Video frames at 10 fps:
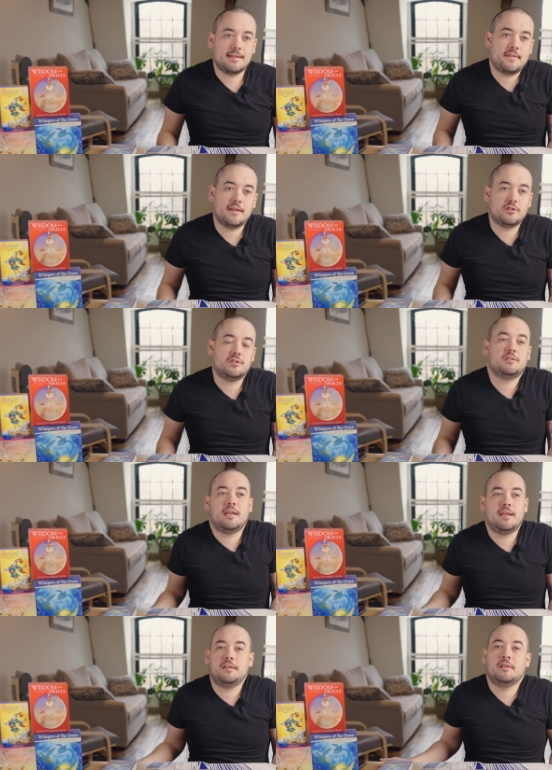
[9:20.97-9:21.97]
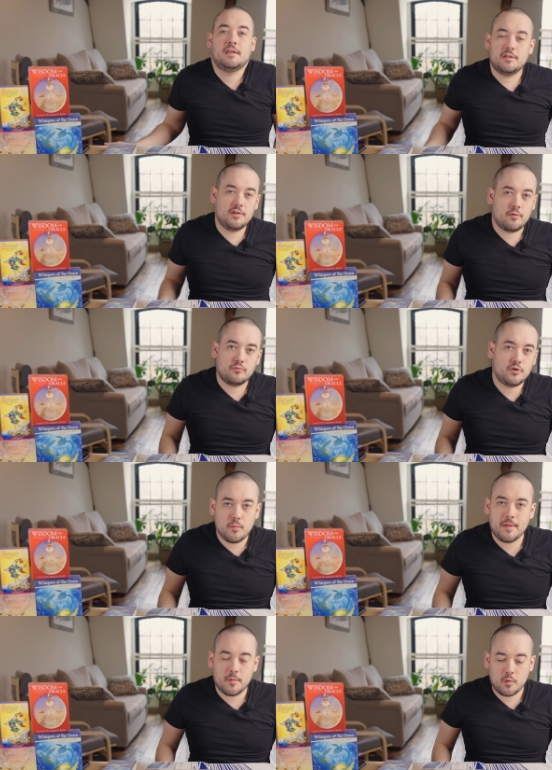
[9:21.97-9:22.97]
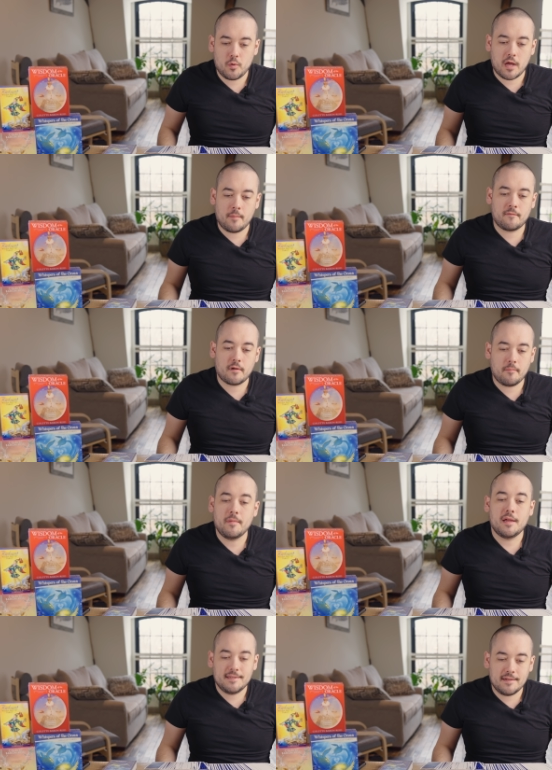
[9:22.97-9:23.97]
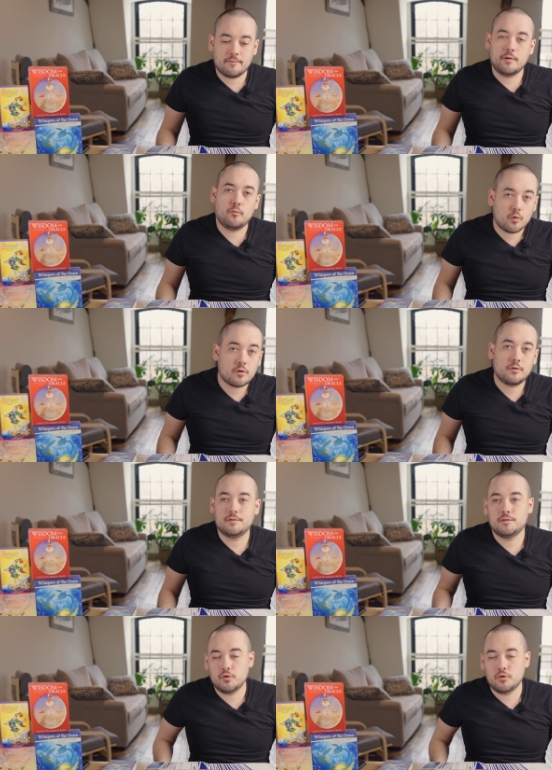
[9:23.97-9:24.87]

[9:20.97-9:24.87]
I think it's just saying, you know, two people who come from different worlds,